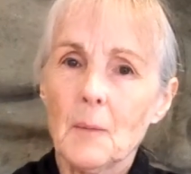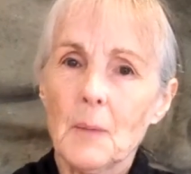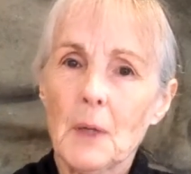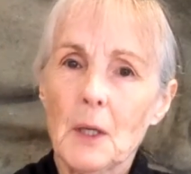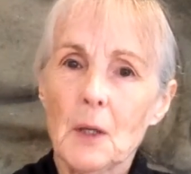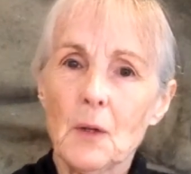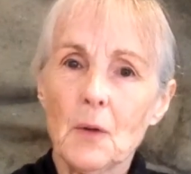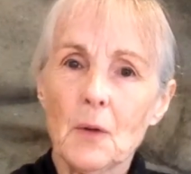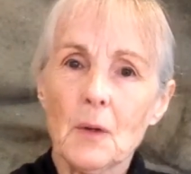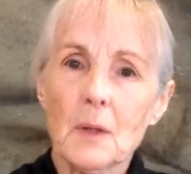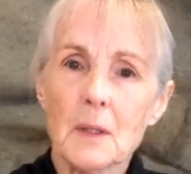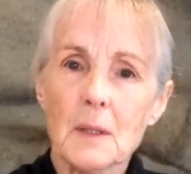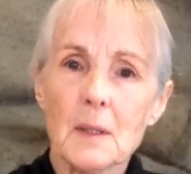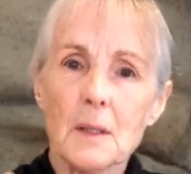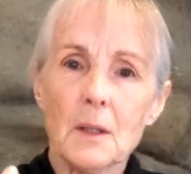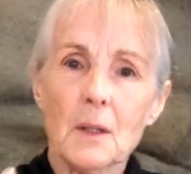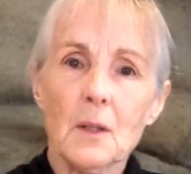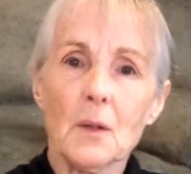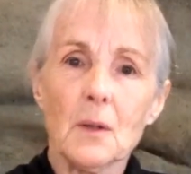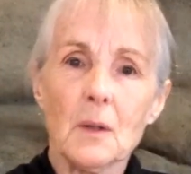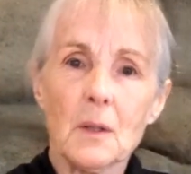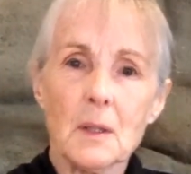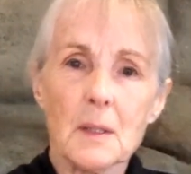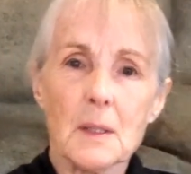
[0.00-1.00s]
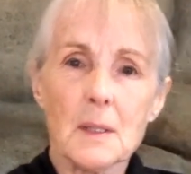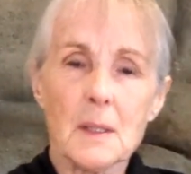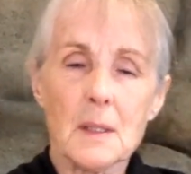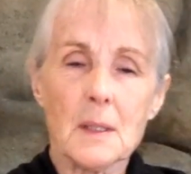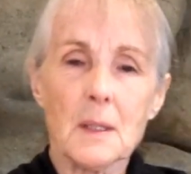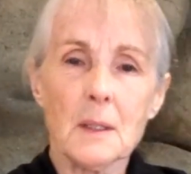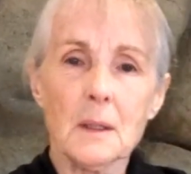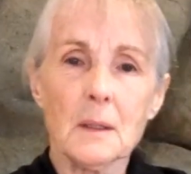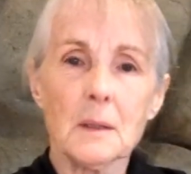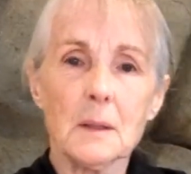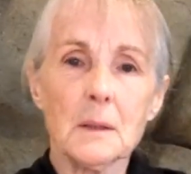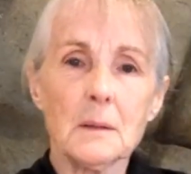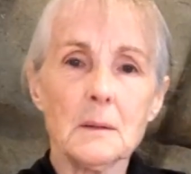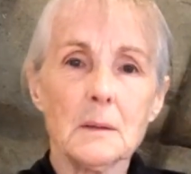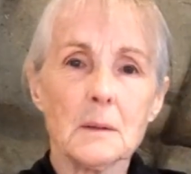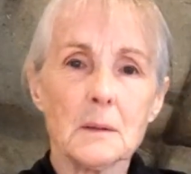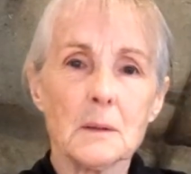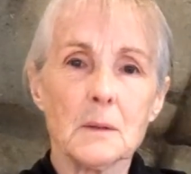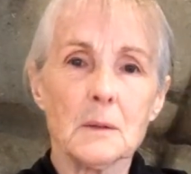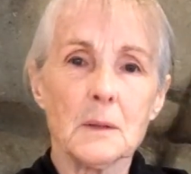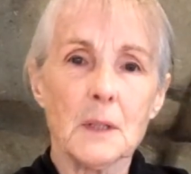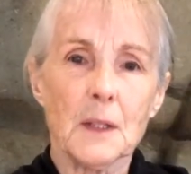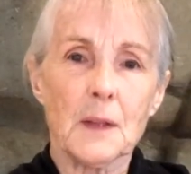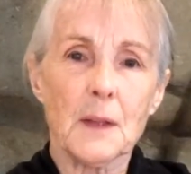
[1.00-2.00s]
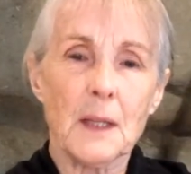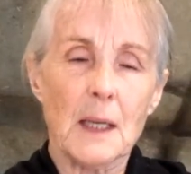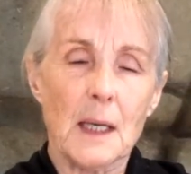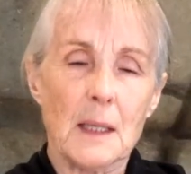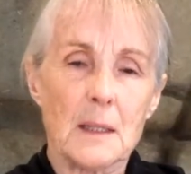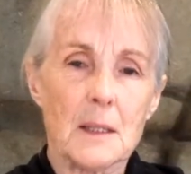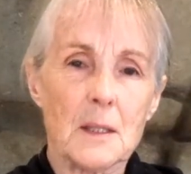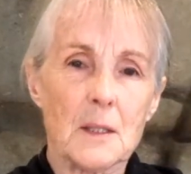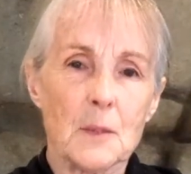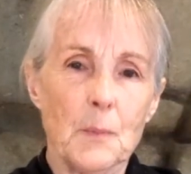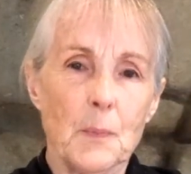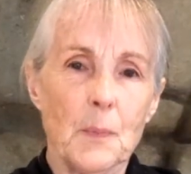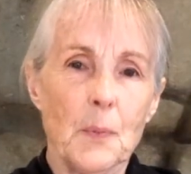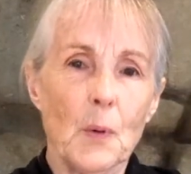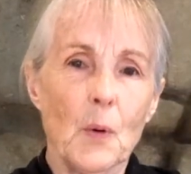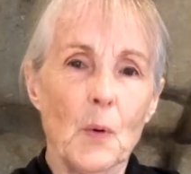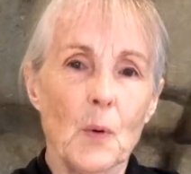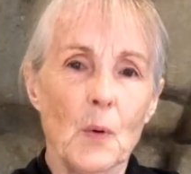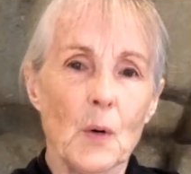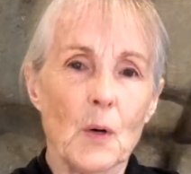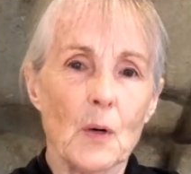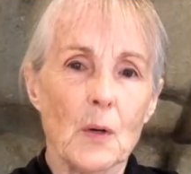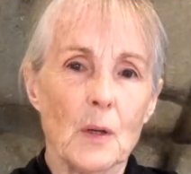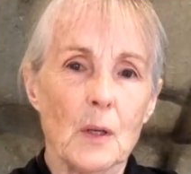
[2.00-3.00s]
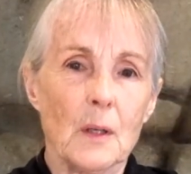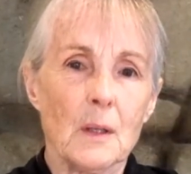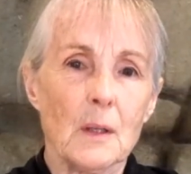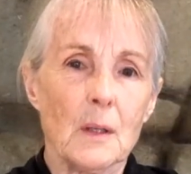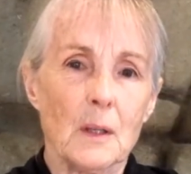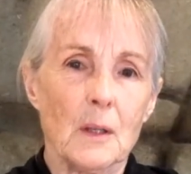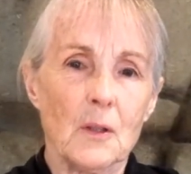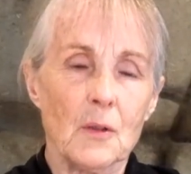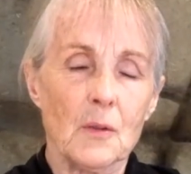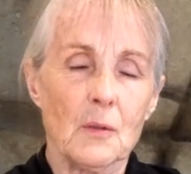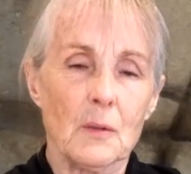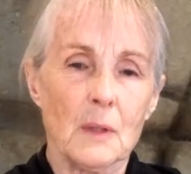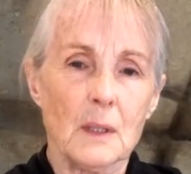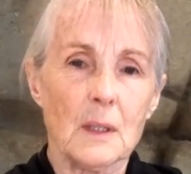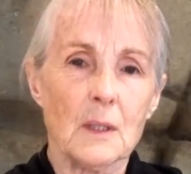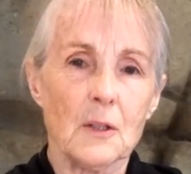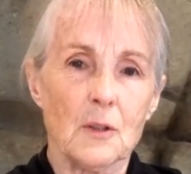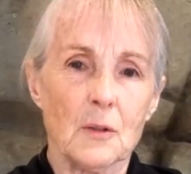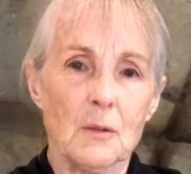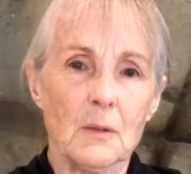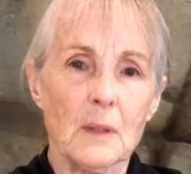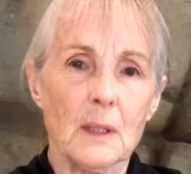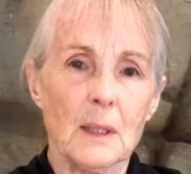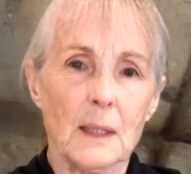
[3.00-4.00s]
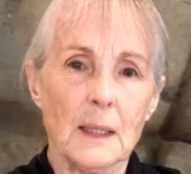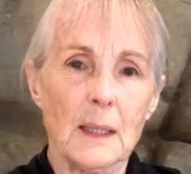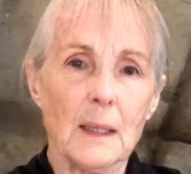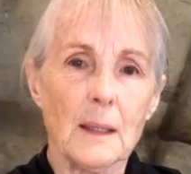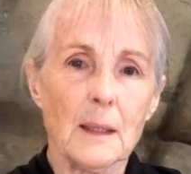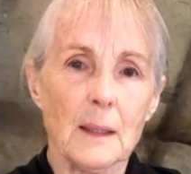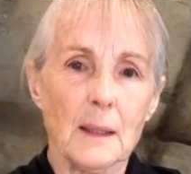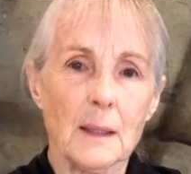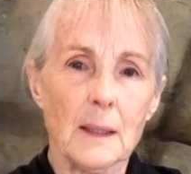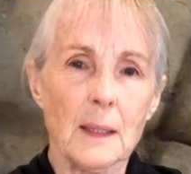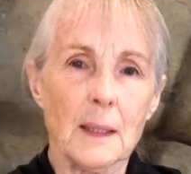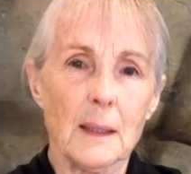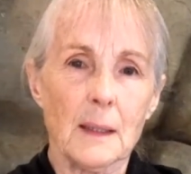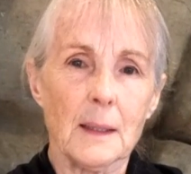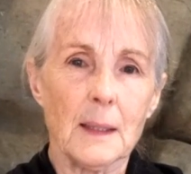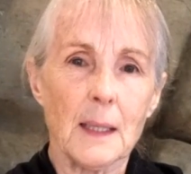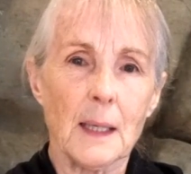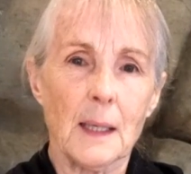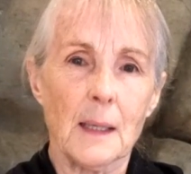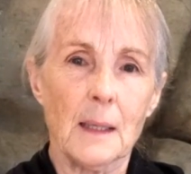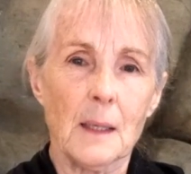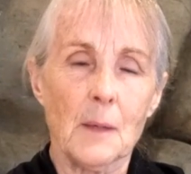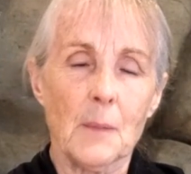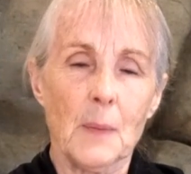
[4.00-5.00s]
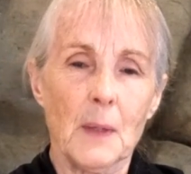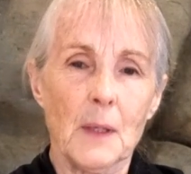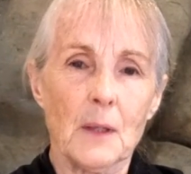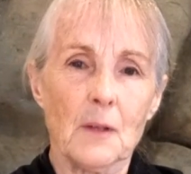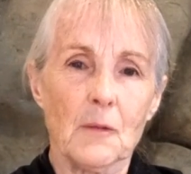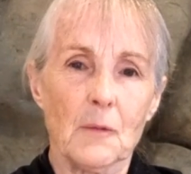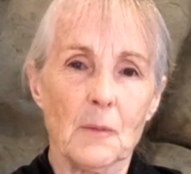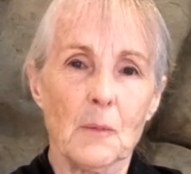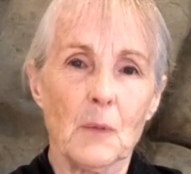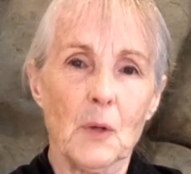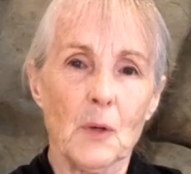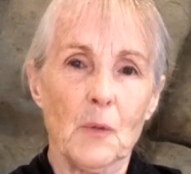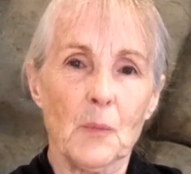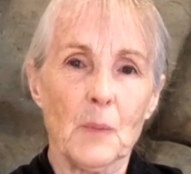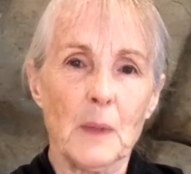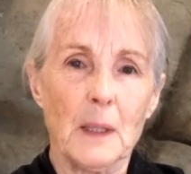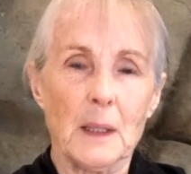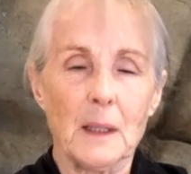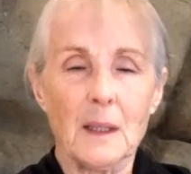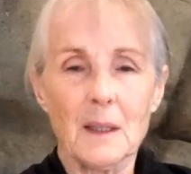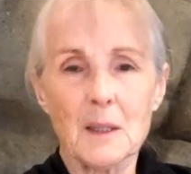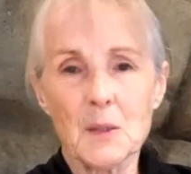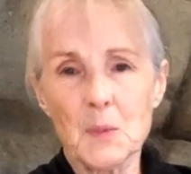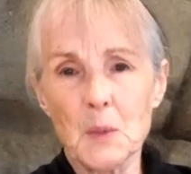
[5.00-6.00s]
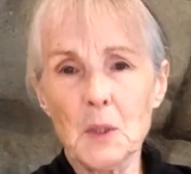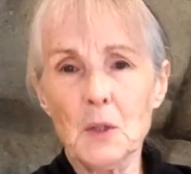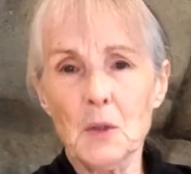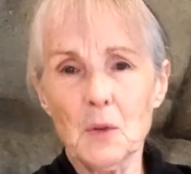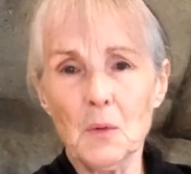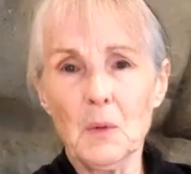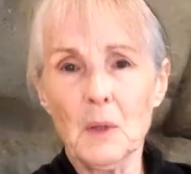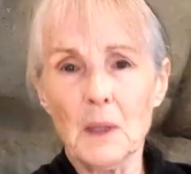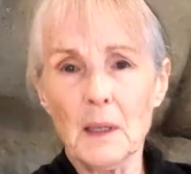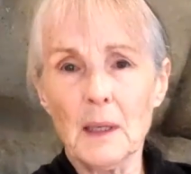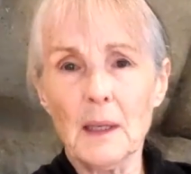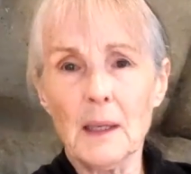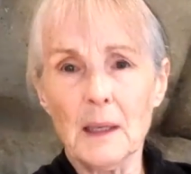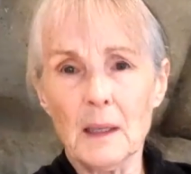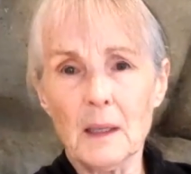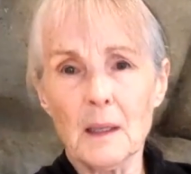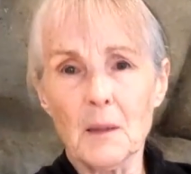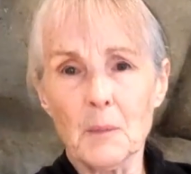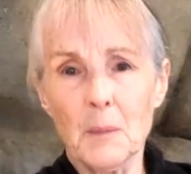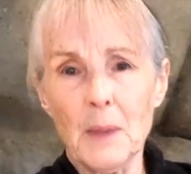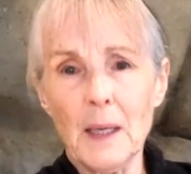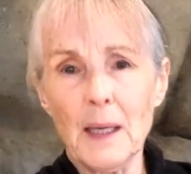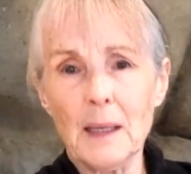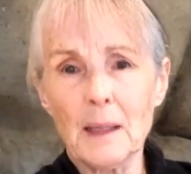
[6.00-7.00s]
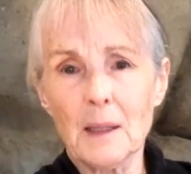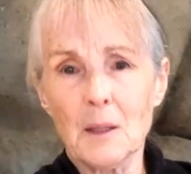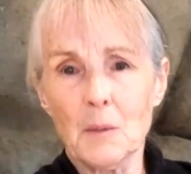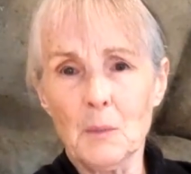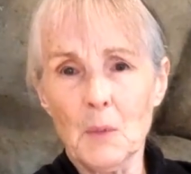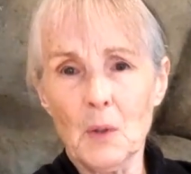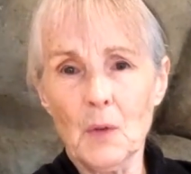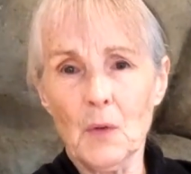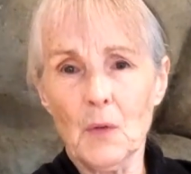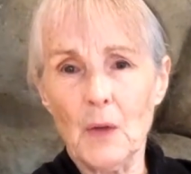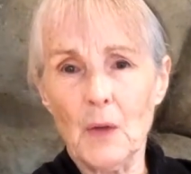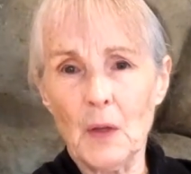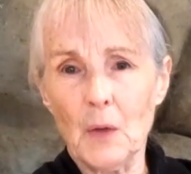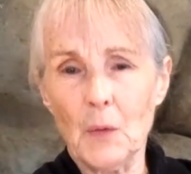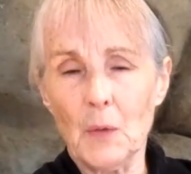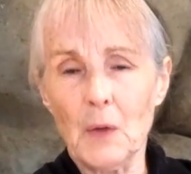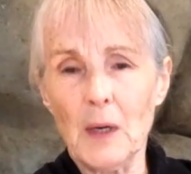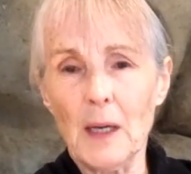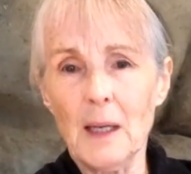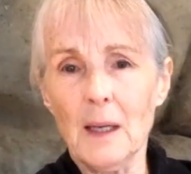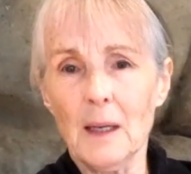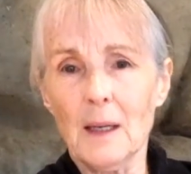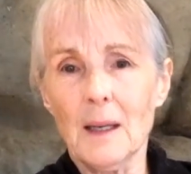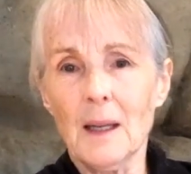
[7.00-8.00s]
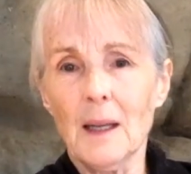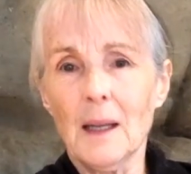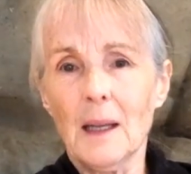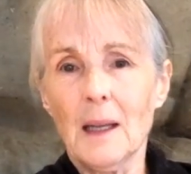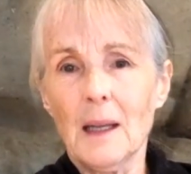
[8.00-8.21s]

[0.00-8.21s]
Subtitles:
But you can still, with that support, do a little tiny bit of movement, because we do want to get them back to moving, right?